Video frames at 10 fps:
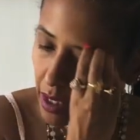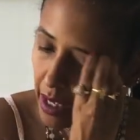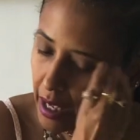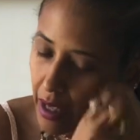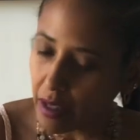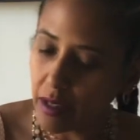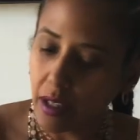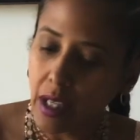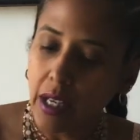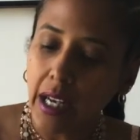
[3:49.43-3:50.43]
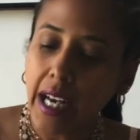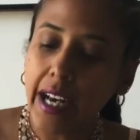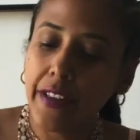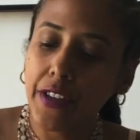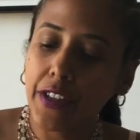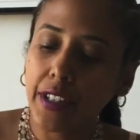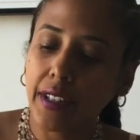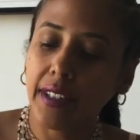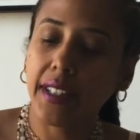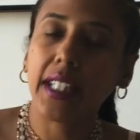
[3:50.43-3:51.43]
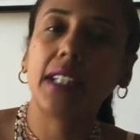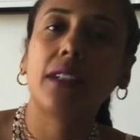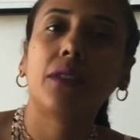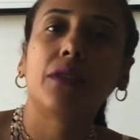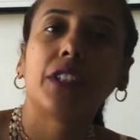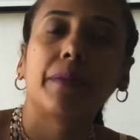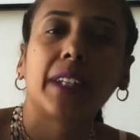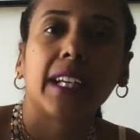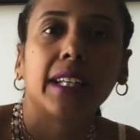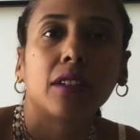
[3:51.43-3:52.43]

And others see you, Gemini.